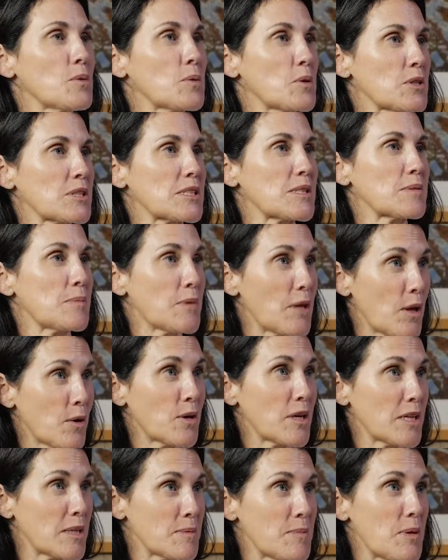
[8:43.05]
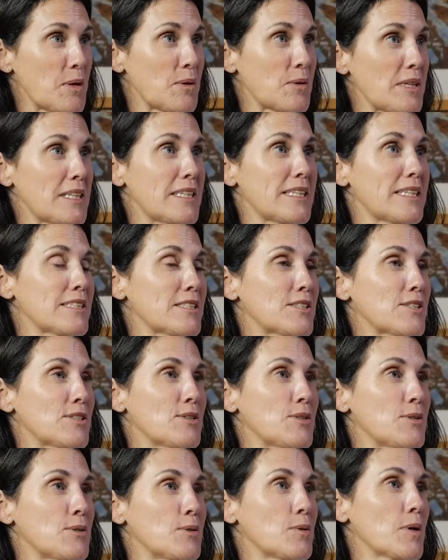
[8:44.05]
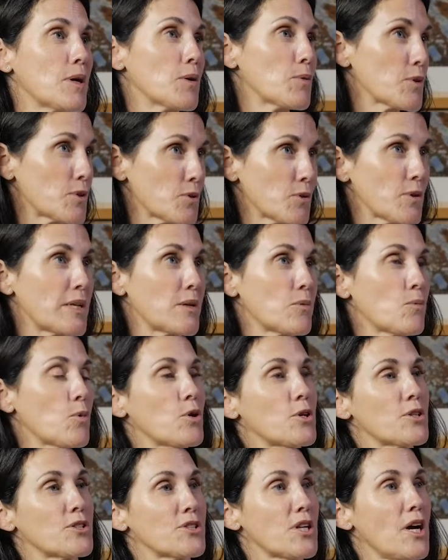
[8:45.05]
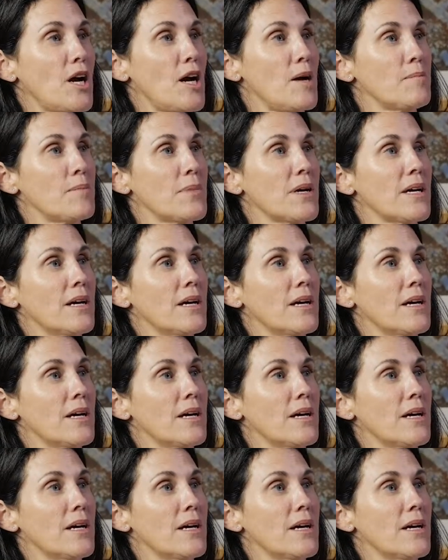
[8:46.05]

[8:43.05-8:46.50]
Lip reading: work some yoga component into a retreat workshop.